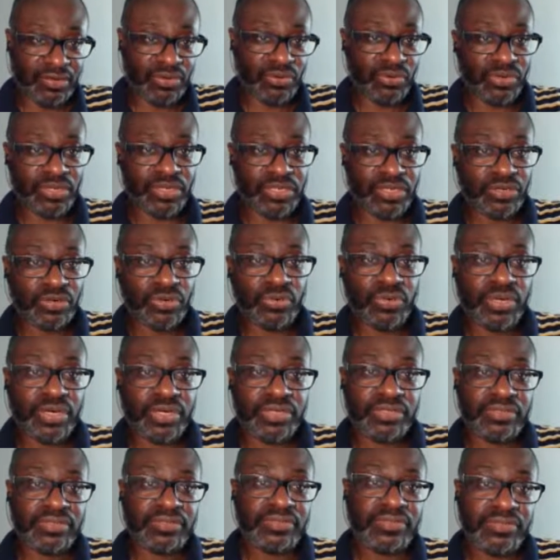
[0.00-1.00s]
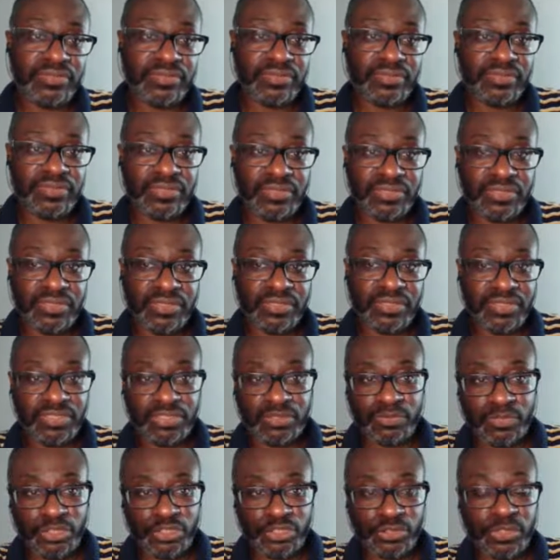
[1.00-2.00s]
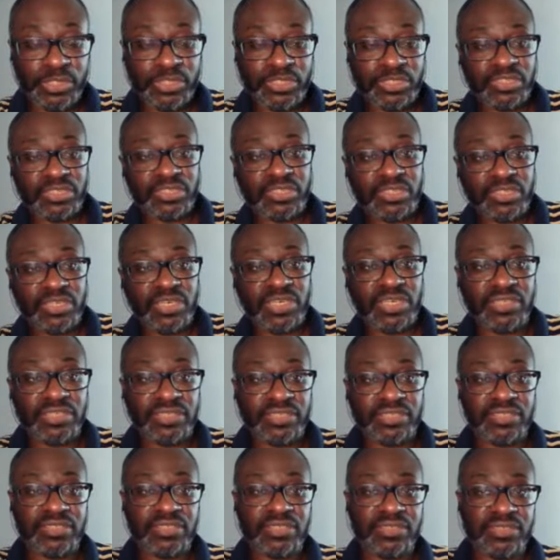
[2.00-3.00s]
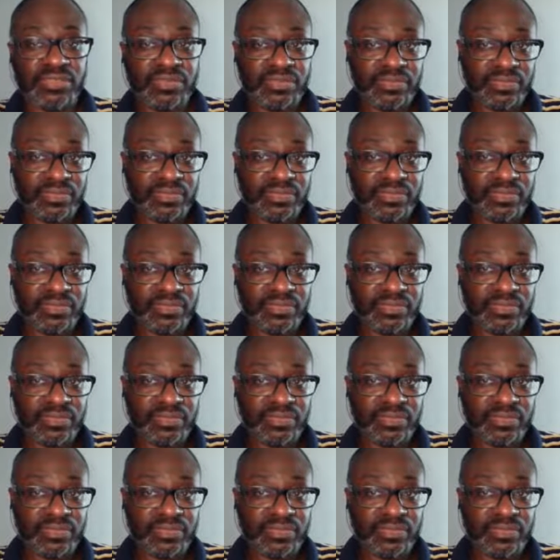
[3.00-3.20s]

on the court in some shorts and sneakers.